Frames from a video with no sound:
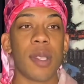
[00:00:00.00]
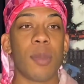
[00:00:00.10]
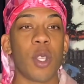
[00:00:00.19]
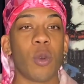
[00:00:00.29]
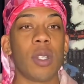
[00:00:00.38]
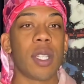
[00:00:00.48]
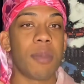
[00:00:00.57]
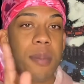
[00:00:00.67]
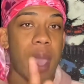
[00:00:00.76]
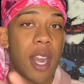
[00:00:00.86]
but you only can
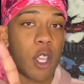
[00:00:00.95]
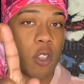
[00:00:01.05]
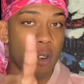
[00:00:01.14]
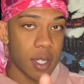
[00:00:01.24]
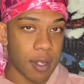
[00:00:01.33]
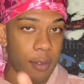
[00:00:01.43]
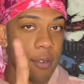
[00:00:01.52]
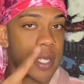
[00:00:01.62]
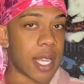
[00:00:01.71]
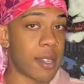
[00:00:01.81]
be mad at yourself for
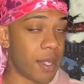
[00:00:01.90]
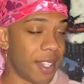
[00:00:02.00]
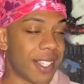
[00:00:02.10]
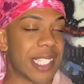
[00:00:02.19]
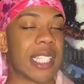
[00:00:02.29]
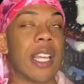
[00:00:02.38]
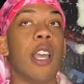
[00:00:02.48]
telling me this.